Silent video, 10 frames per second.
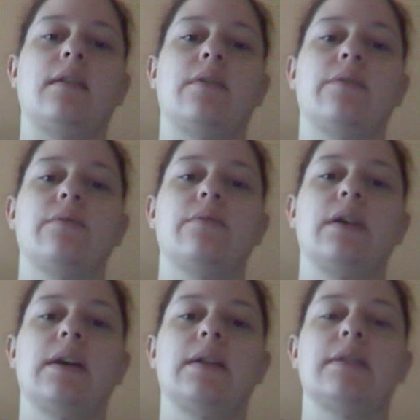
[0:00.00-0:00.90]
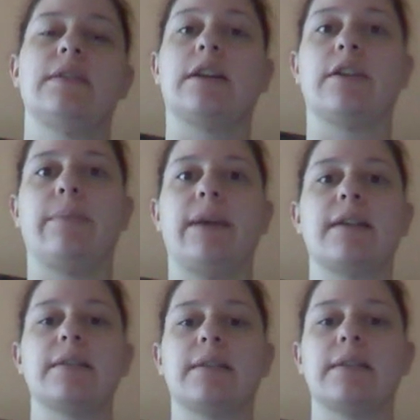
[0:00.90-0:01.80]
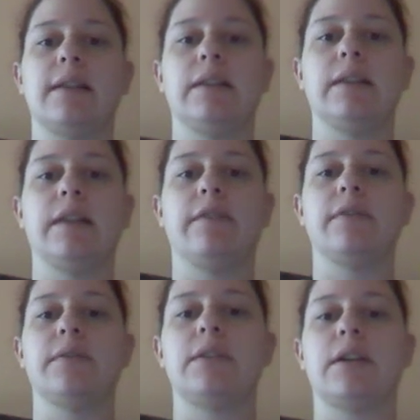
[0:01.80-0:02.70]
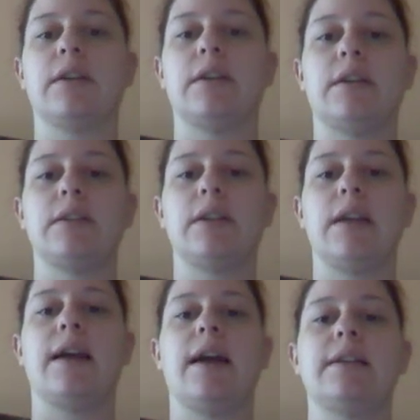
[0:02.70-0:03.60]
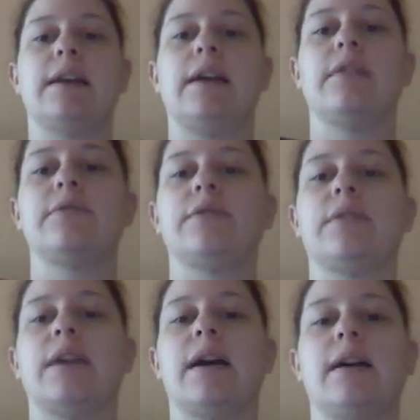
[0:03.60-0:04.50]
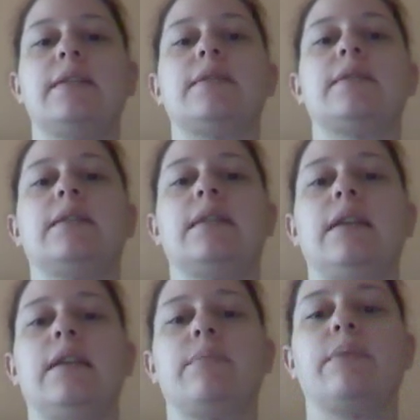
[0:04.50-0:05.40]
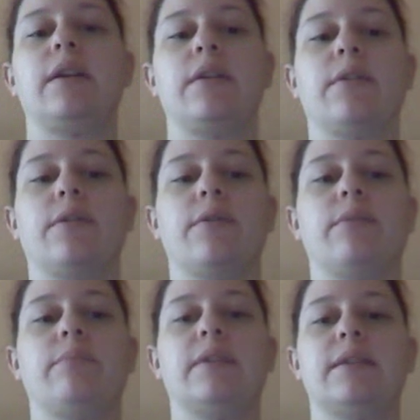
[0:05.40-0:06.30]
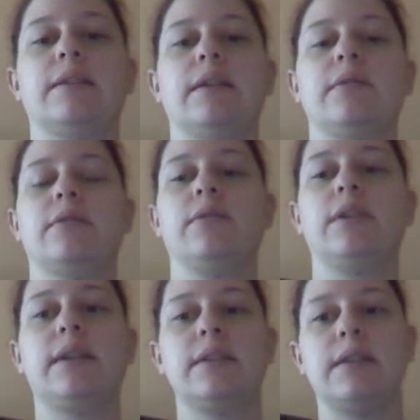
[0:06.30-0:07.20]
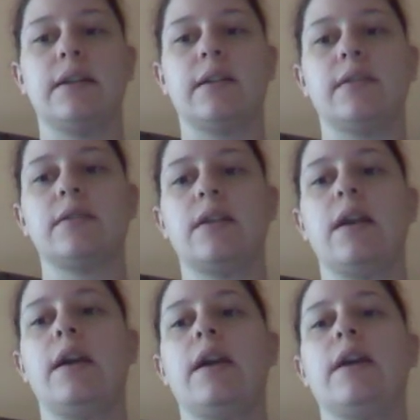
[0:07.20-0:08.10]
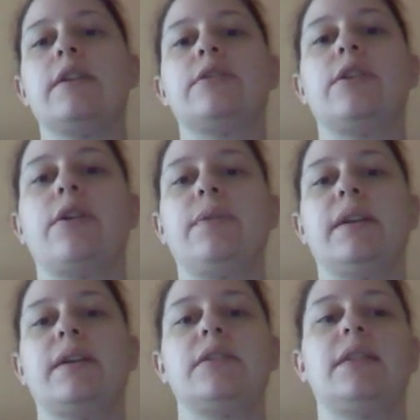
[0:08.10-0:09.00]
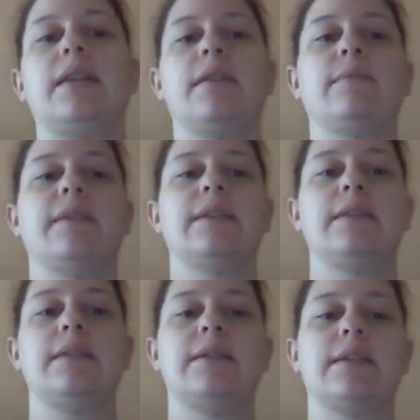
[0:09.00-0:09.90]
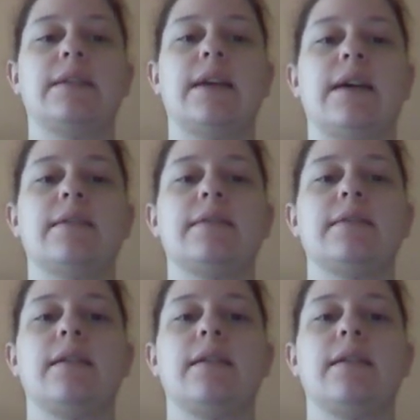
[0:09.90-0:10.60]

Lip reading: you sticker packs because I love those stickers. And I also got the print your own business loyalty cards. So here's the thing with Scentsy Success.